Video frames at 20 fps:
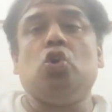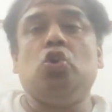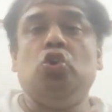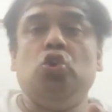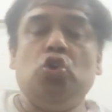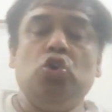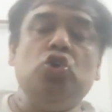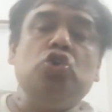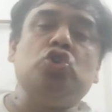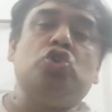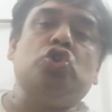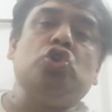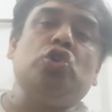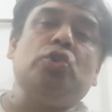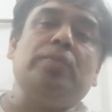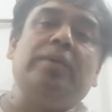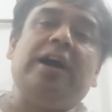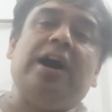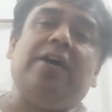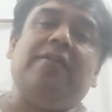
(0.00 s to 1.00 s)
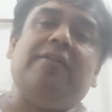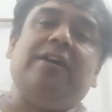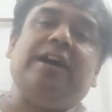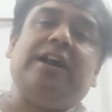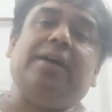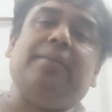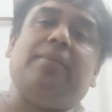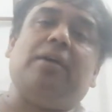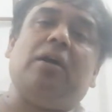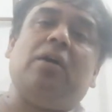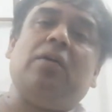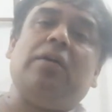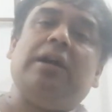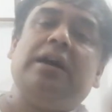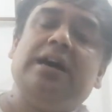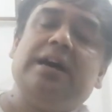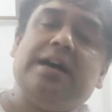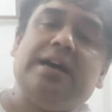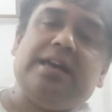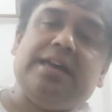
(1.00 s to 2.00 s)
You should be aware
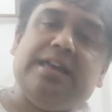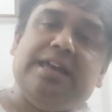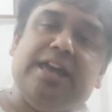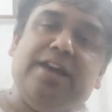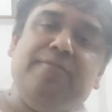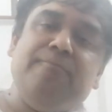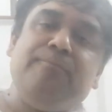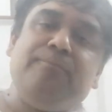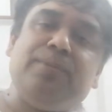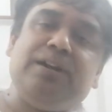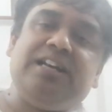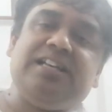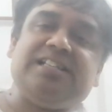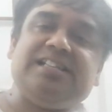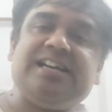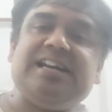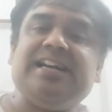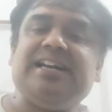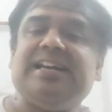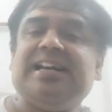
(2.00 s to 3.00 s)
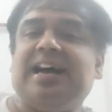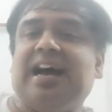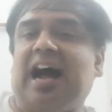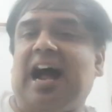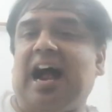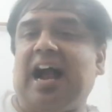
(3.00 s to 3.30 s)
about implicit